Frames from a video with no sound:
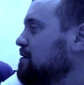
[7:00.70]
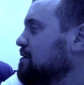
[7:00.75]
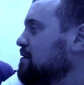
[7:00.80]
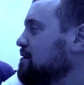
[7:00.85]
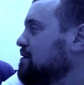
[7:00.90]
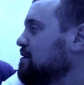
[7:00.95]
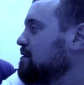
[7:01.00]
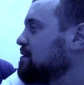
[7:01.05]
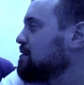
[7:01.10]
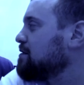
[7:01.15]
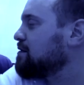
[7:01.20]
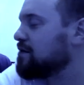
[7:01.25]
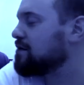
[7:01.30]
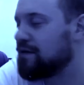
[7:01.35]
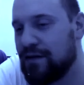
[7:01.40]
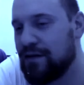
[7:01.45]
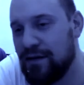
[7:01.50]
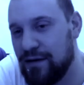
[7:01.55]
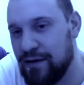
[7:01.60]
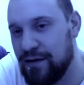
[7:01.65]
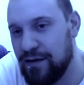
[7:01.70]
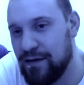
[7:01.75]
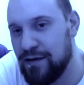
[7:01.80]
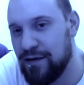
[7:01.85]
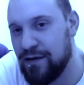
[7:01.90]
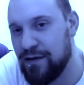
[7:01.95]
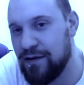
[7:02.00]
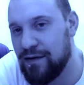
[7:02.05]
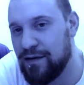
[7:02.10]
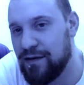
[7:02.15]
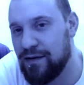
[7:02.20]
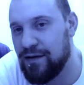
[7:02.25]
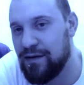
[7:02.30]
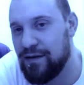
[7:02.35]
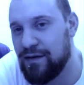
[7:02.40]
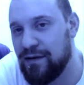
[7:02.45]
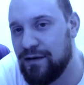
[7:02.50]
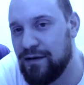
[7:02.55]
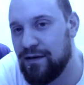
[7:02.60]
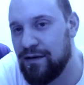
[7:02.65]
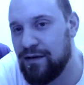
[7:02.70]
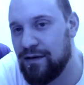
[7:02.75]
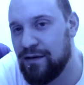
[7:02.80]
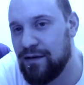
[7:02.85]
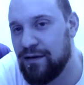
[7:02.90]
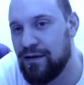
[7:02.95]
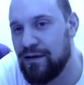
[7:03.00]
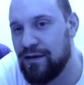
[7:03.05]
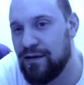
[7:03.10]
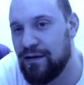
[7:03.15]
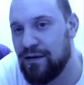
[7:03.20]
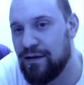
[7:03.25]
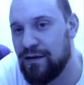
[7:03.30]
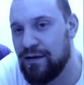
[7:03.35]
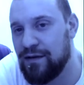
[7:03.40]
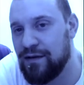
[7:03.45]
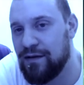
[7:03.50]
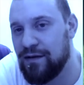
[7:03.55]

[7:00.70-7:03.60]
us understand them, please. So tell us,